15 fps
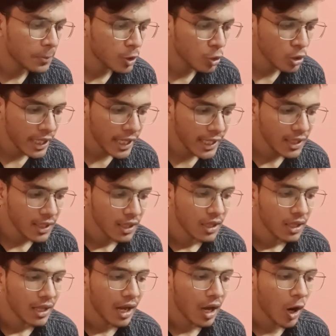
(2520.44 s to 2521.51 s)
to date
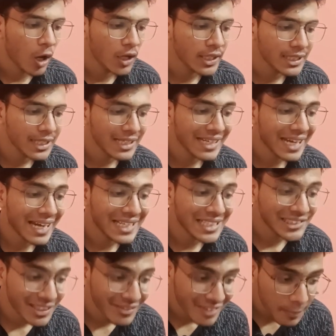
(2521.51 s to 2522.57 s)
audited
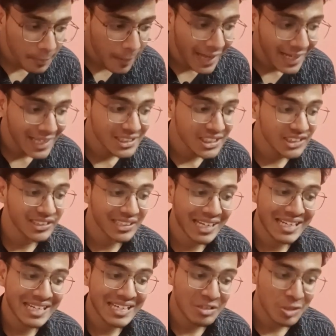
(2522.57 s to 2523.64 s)
87 packages
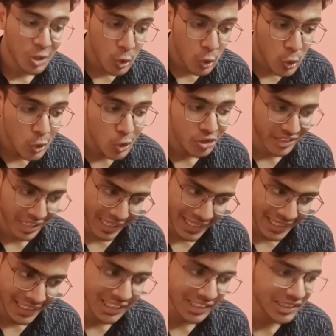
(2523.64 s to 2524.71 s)
in 2
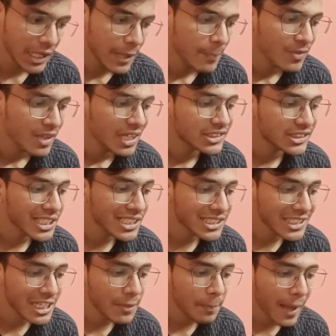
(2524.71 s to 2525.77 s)
seconds,
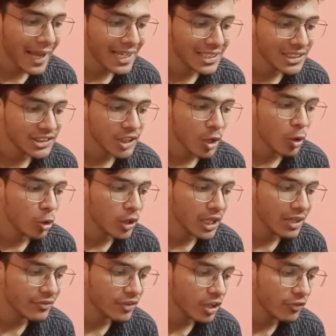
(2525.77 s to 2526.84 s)
16 packages are looking
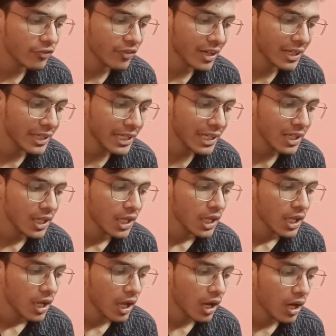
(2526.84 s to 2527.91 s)
for funding,
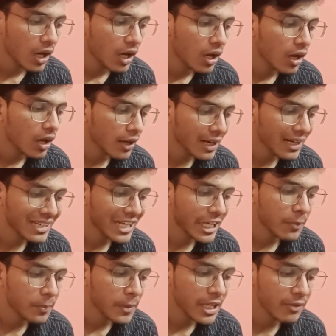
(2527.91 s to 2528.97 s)
run
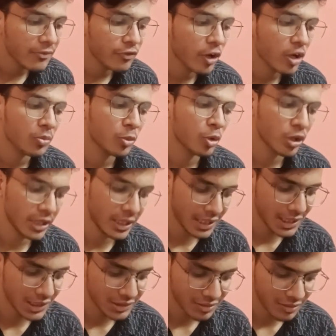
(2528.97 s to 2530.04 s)
npm for more
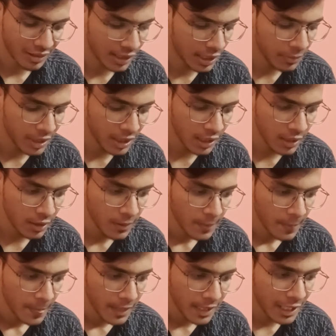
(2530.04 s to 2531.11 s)
details. Let me run
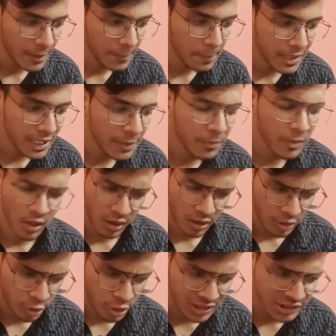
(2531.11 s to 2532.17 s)
npm.
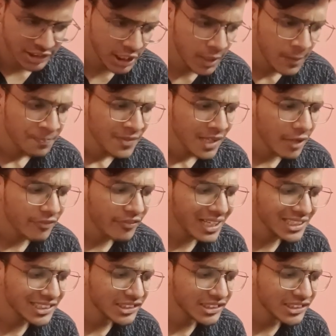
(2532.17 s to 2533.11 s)
You can see if I